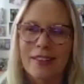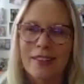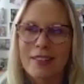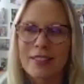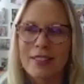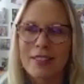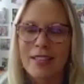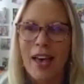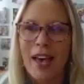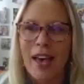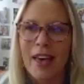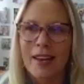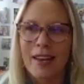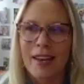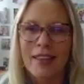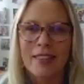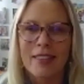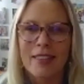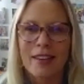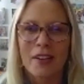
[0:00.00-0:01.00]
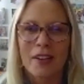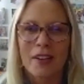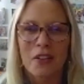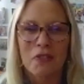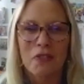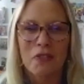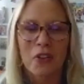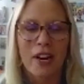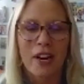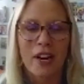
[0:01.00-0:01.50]
sad I think
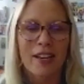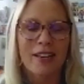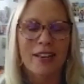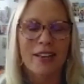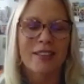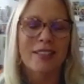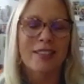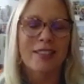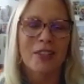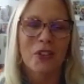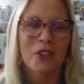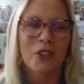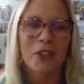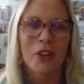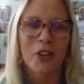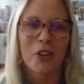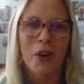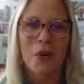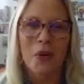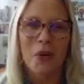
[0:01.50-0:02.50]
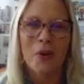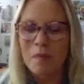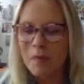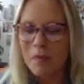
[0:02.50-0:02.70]
on Friday to see her go.